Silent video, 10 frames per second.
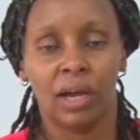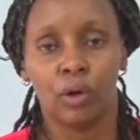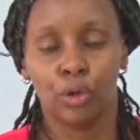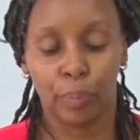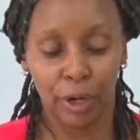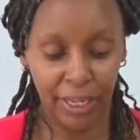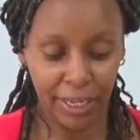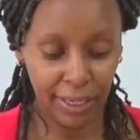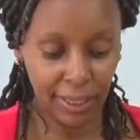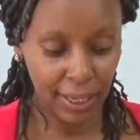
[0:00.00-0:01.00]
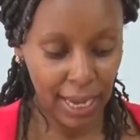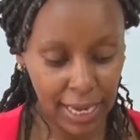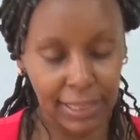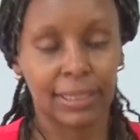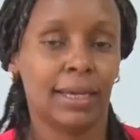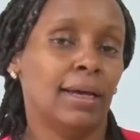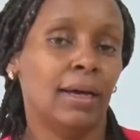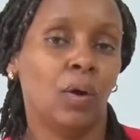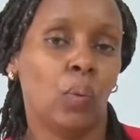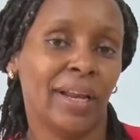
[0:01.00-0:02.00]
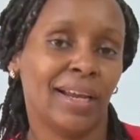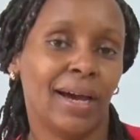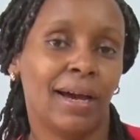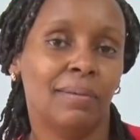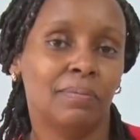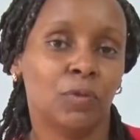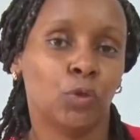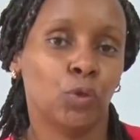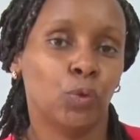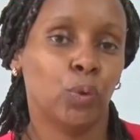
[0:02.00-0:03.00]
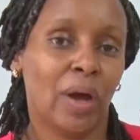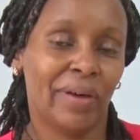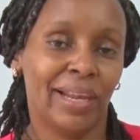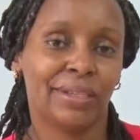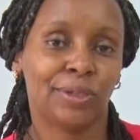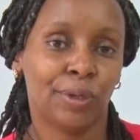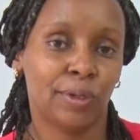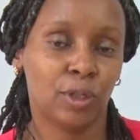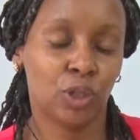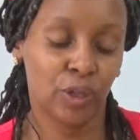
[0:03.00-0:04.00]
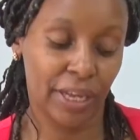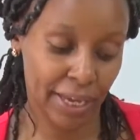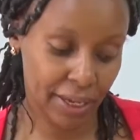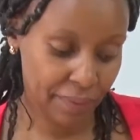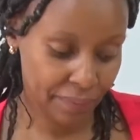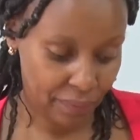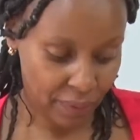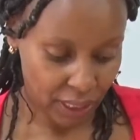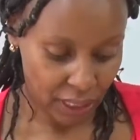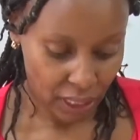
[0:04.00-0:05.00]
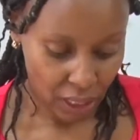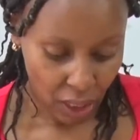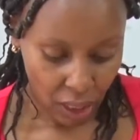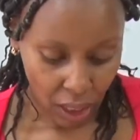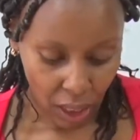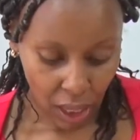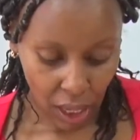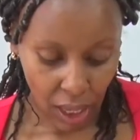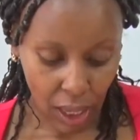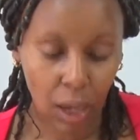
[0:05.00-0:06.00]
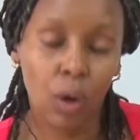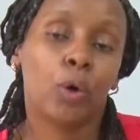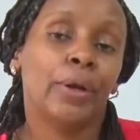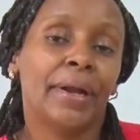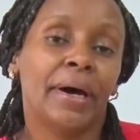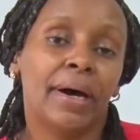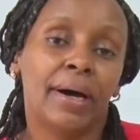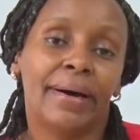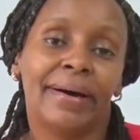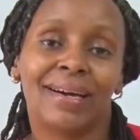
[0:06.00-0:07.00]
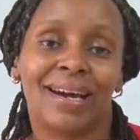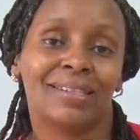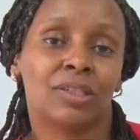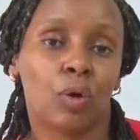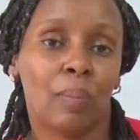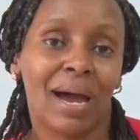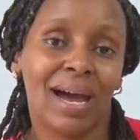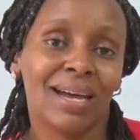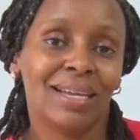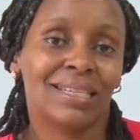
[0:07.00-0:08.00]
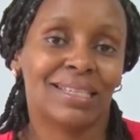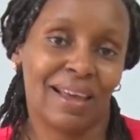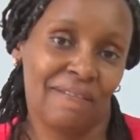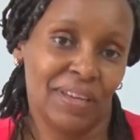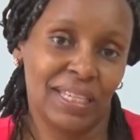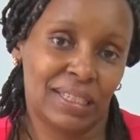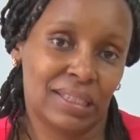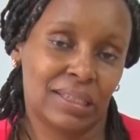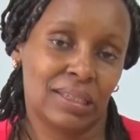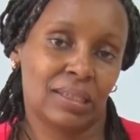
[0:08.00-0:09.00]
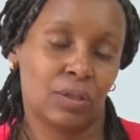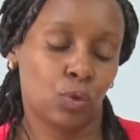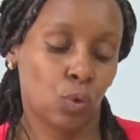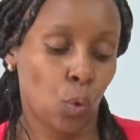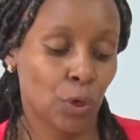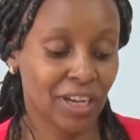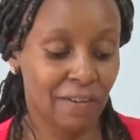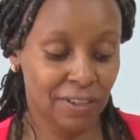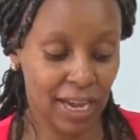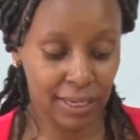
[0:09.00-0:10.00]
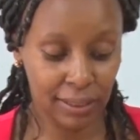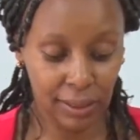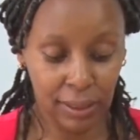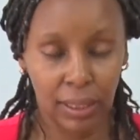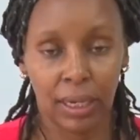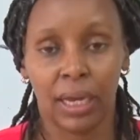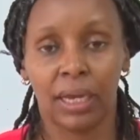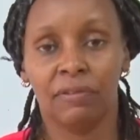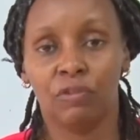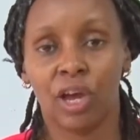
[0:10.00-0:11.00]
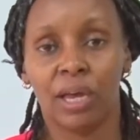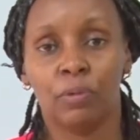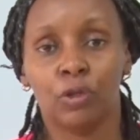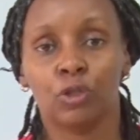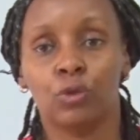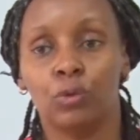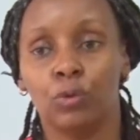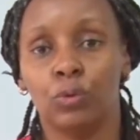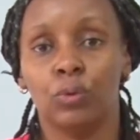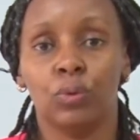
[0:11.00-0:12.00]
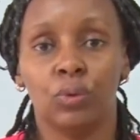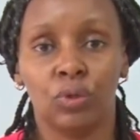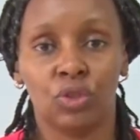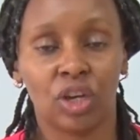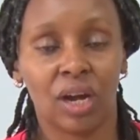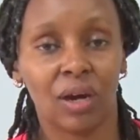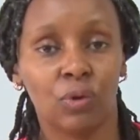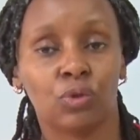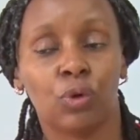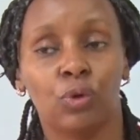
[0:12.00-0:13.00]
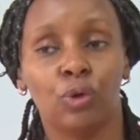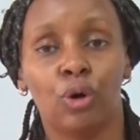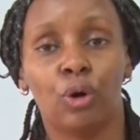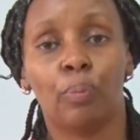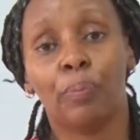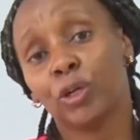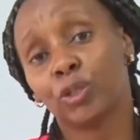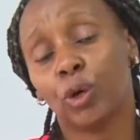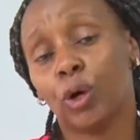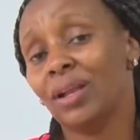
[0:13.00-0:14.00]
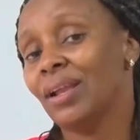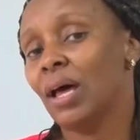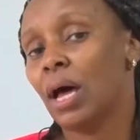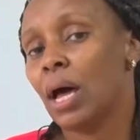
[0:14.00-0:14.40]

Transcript: Good morning and welcome to our lesson today on customer service. So what I've done, if you're able to check out on your portal,